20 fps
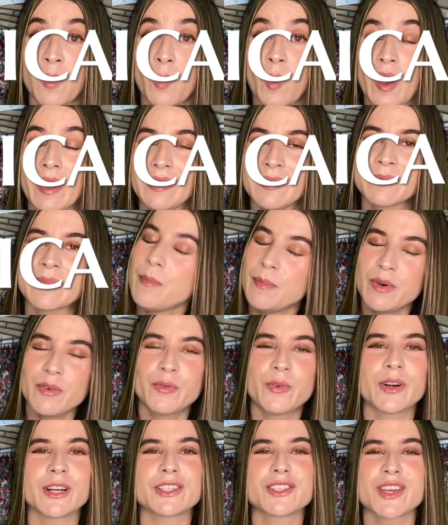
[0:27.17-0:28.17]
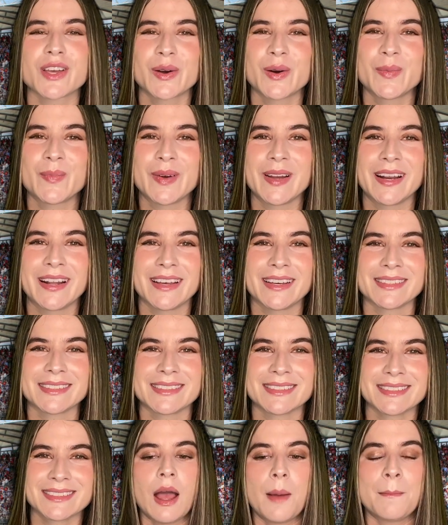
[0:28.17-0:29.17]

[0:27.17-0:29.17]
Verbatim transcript: One before Checo Perez.